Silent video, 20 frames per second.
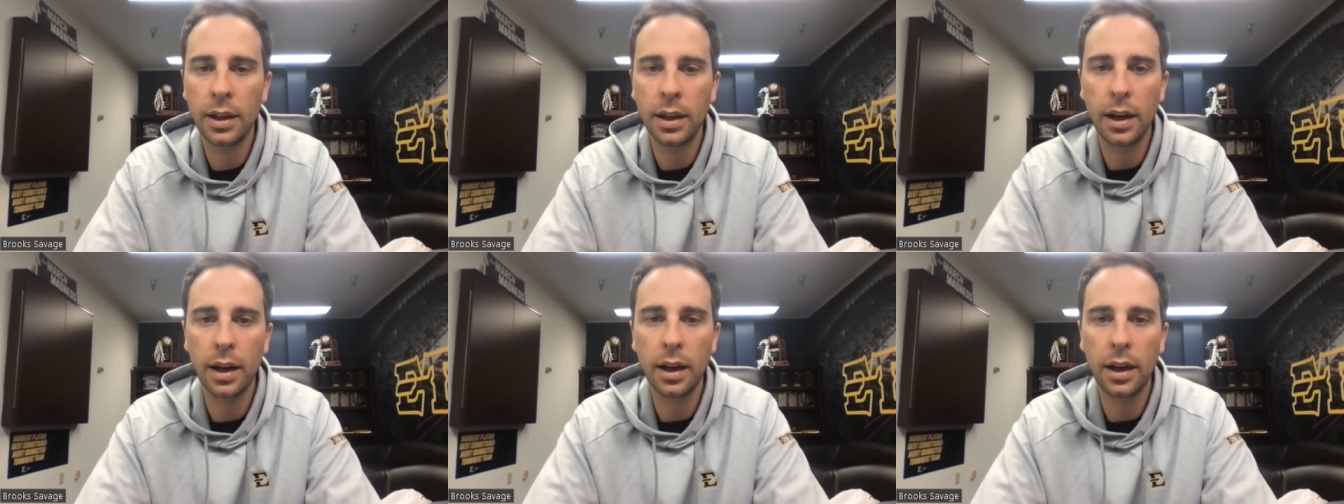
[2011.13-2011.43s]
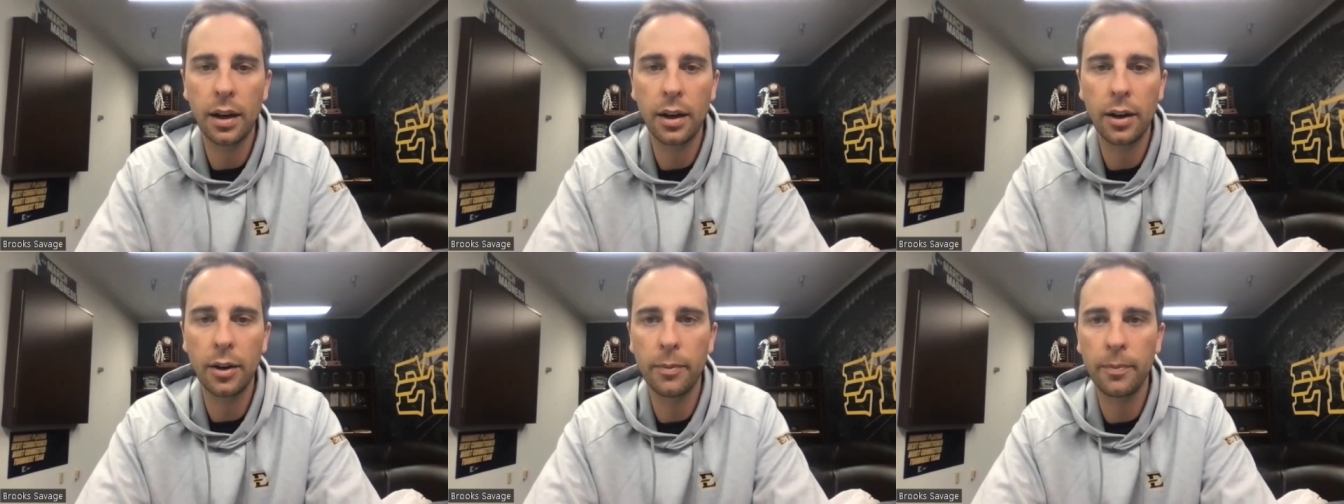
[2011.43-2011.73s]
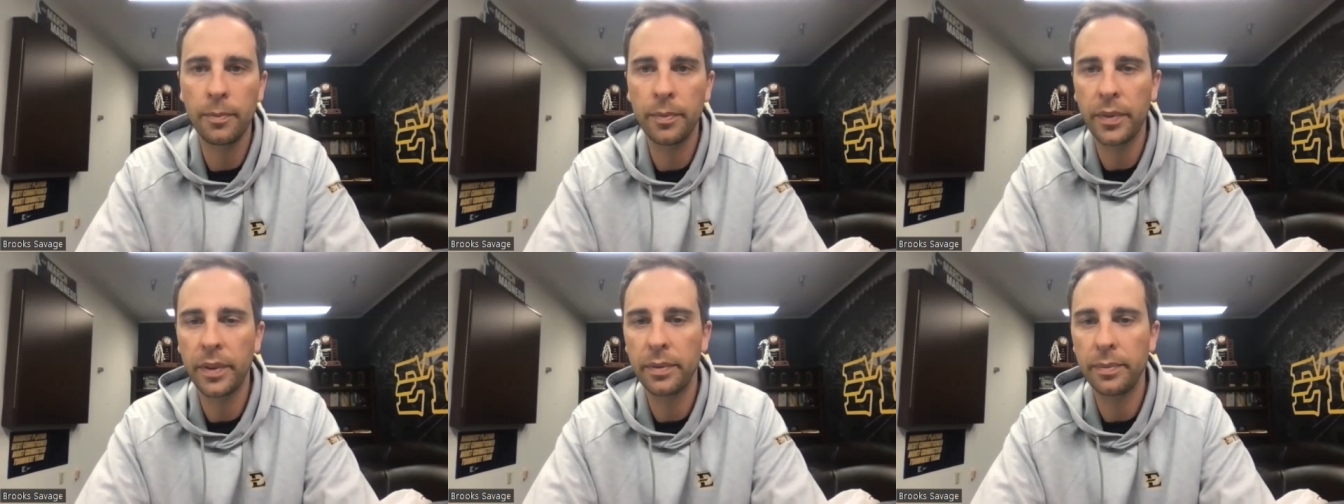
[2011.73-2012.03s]

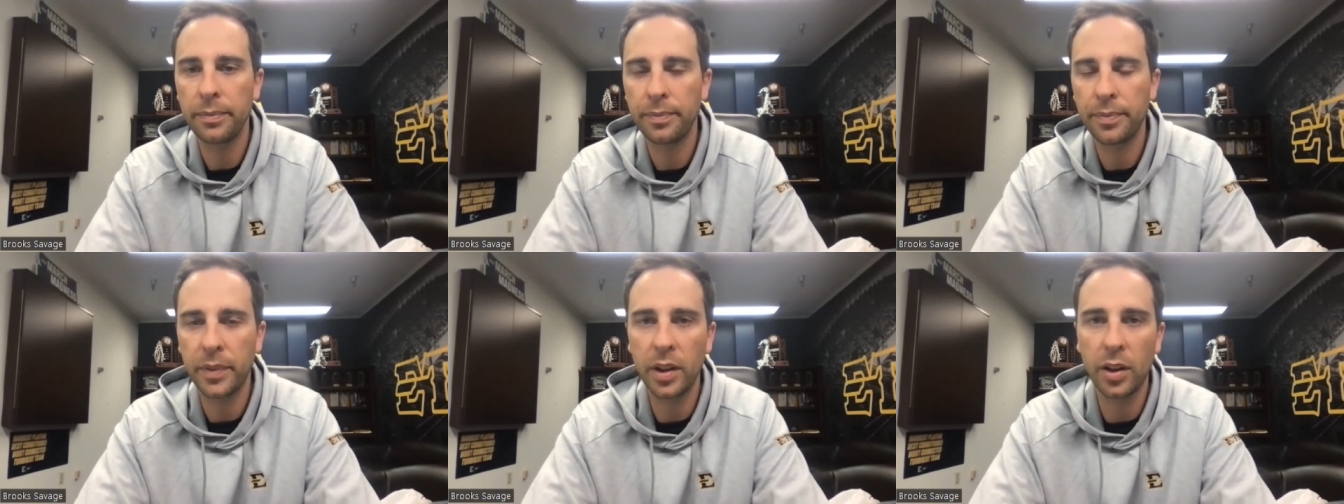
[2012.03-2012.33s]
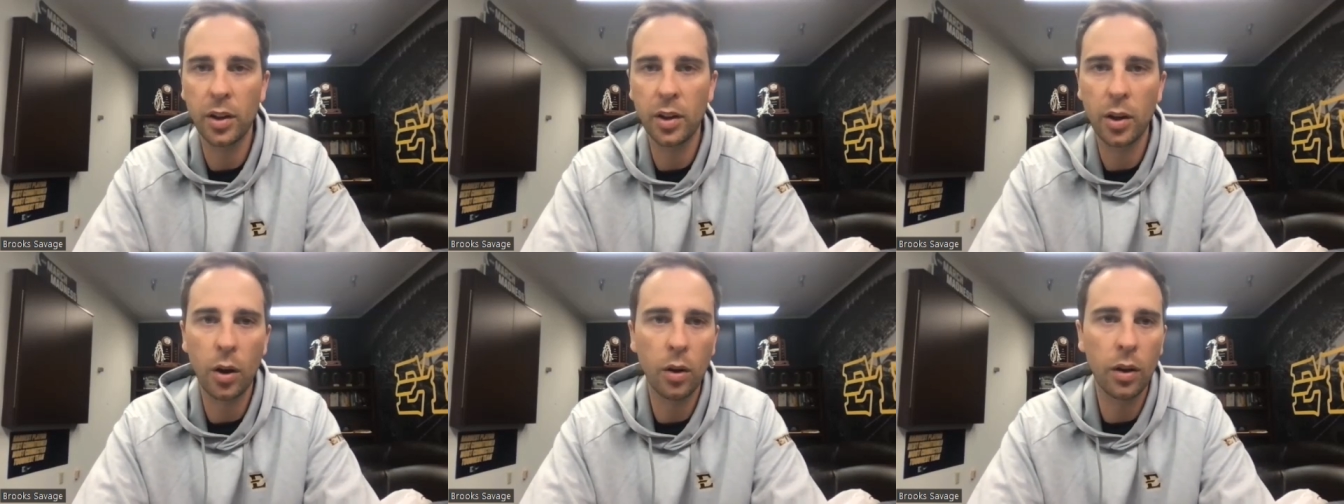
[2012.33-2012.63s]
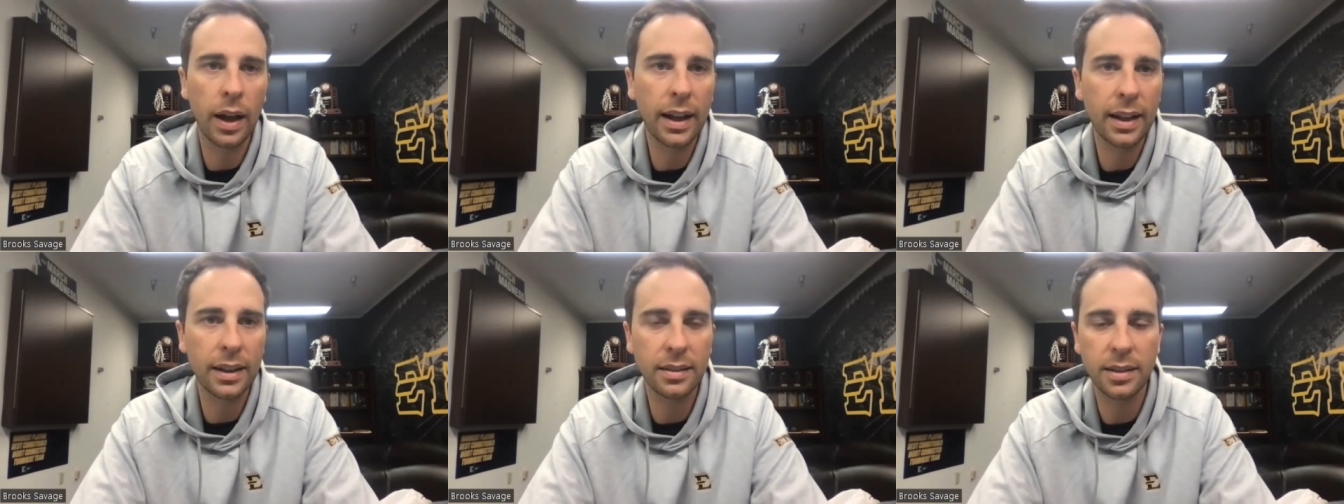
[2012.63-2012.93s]
Um, you know,
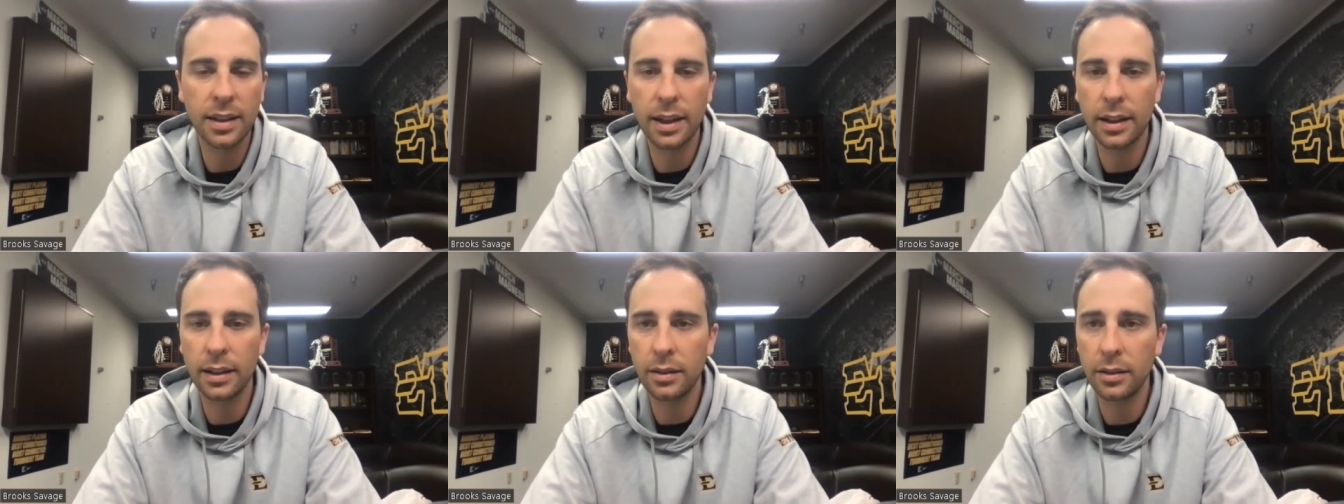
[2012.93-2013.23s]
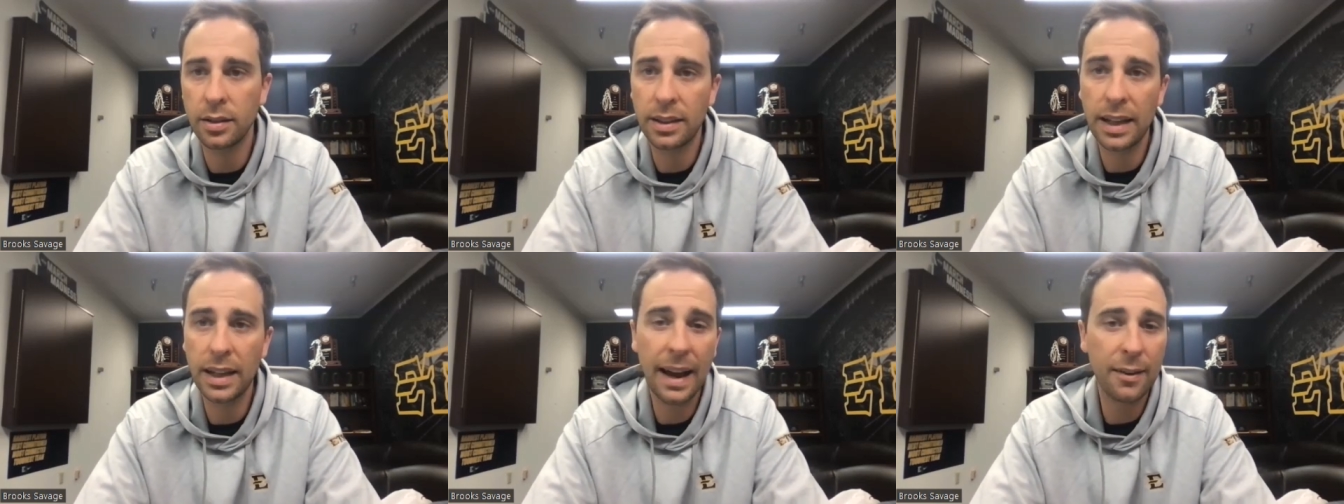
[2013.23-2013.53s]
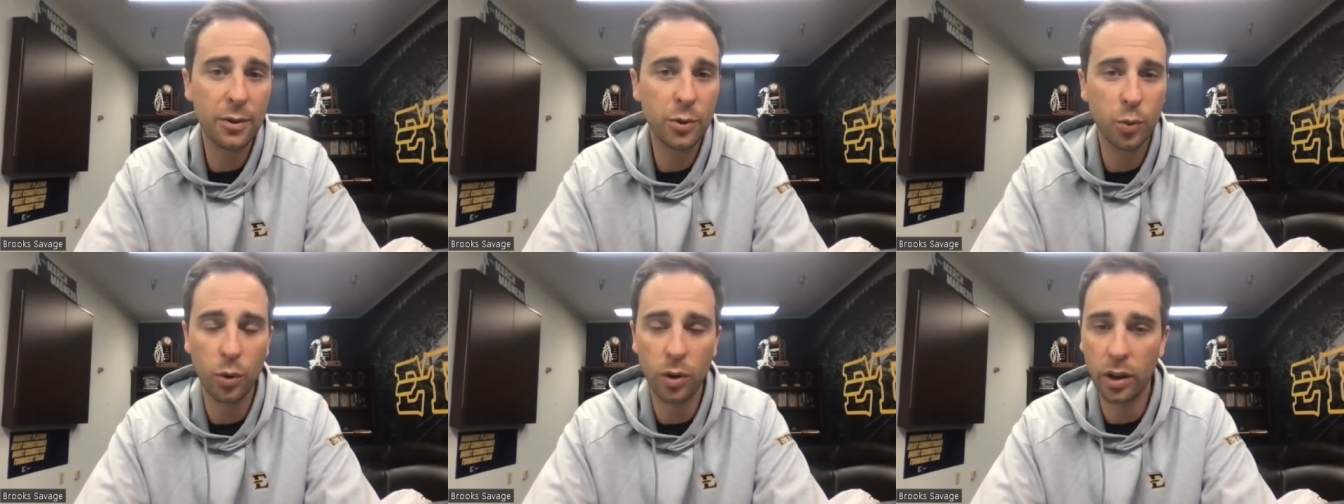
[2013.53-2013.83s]
like I said,
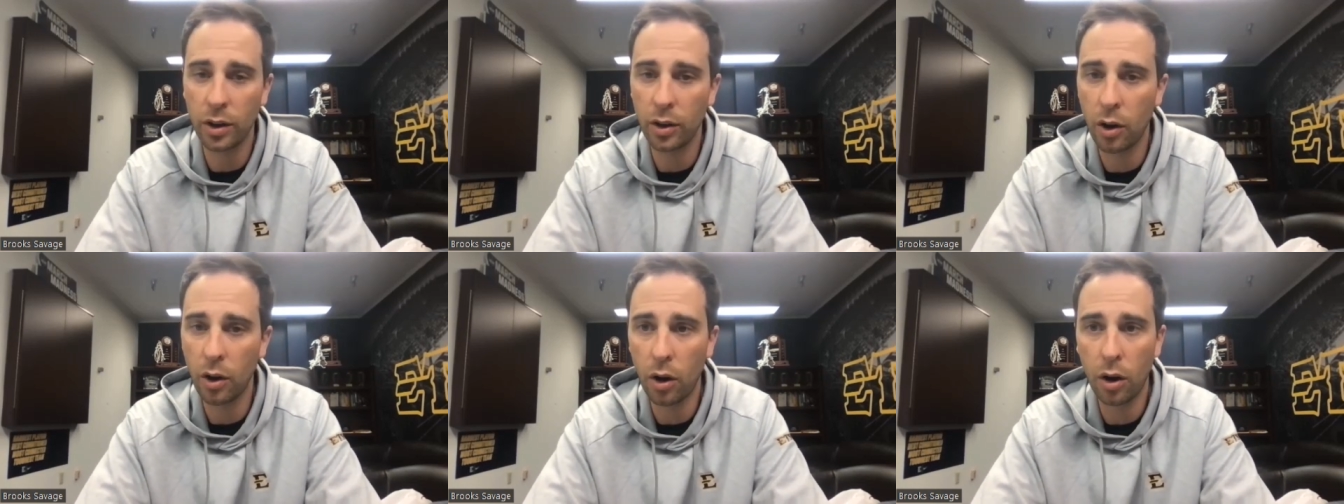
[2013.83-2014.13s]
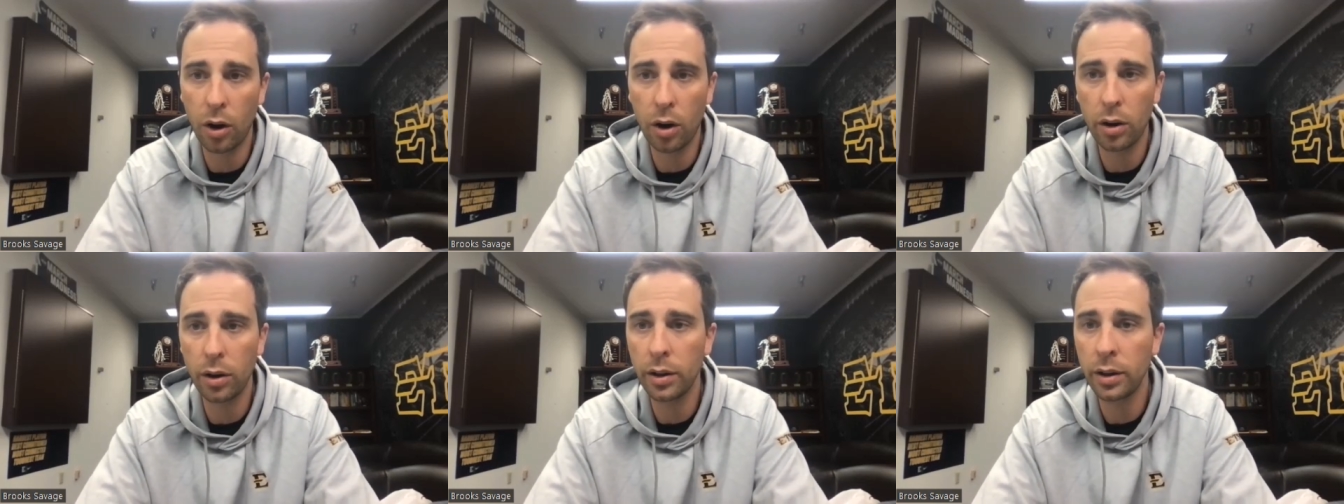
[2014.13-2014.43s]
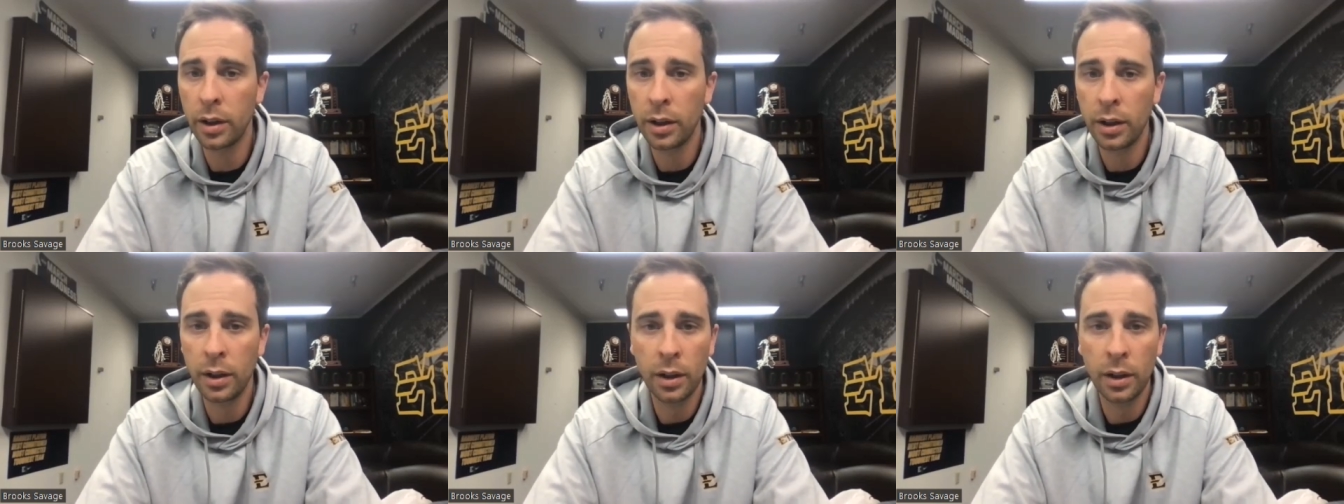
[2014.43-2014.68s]
staff's working hard,